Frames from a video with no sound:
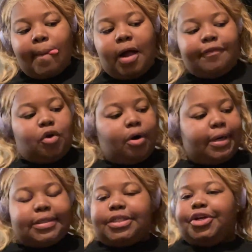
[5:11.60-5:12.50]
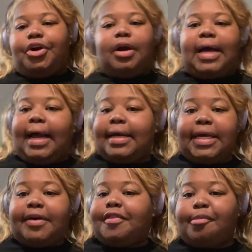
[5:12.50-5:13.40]
Of course, your girl gotta
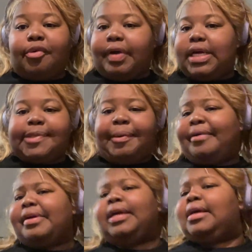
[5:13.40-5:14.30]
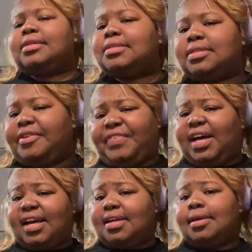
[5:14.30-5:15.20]
give them a re-experience. The
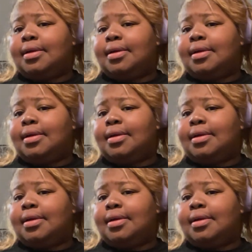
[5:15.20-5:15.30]
fuck?